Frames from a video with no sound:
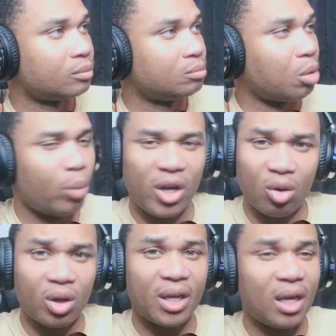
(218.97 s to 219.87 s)
but we
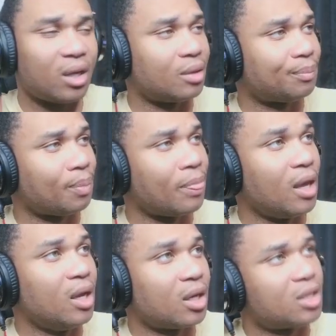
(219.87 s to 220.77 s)
going to get it,
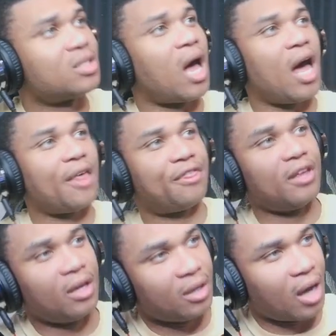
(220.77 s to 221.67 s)
because I
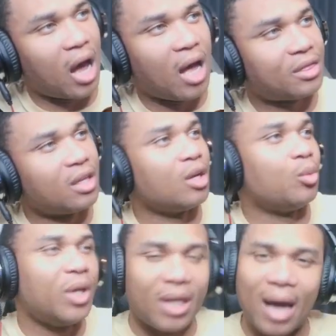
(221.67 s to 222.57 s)
think
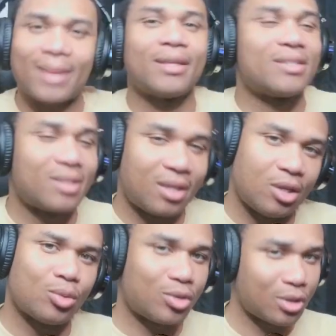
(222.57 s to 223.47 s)
we got the
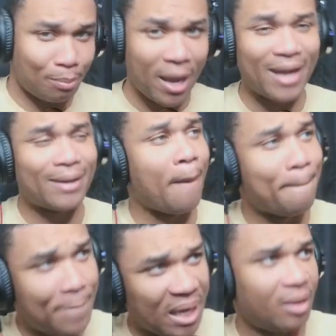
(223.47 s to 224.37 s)
skills to pay the
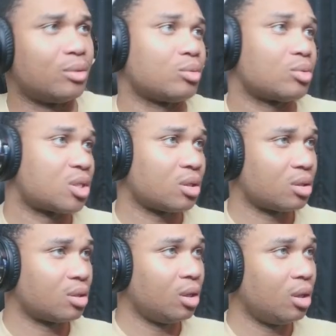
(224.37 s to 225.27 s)
bills.
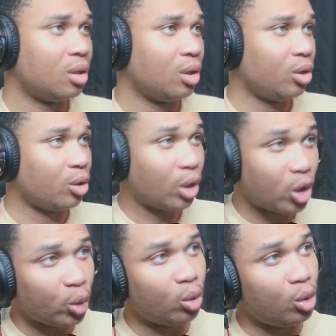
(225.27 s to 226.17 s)

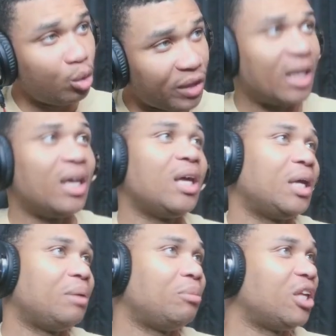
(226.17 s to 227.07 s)

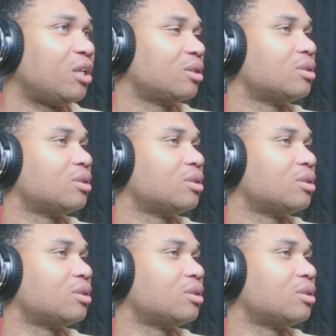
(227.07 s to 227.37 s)
The